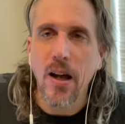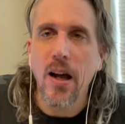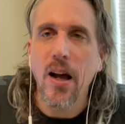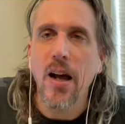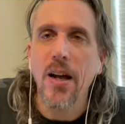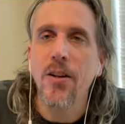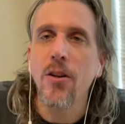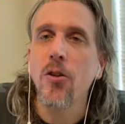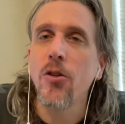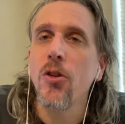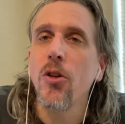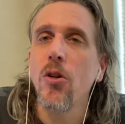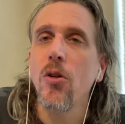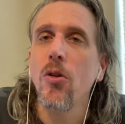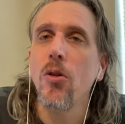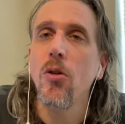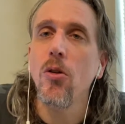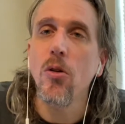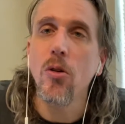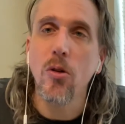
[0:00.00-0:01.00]
I don't know
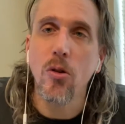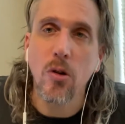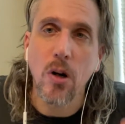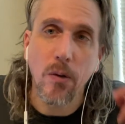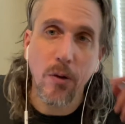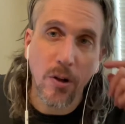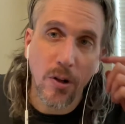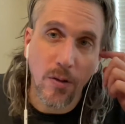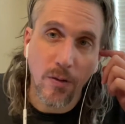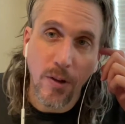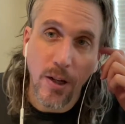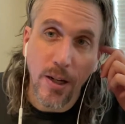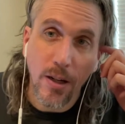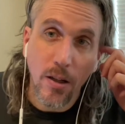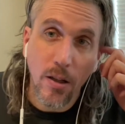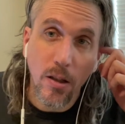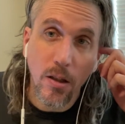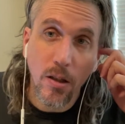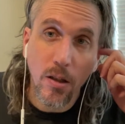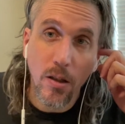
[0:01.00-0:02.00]
who Crawford can fight.
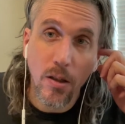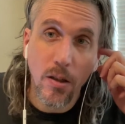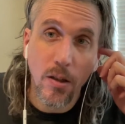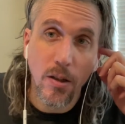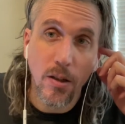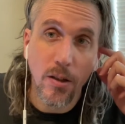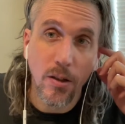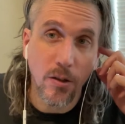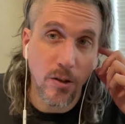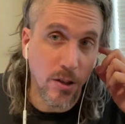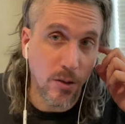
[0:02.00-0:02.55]
You know,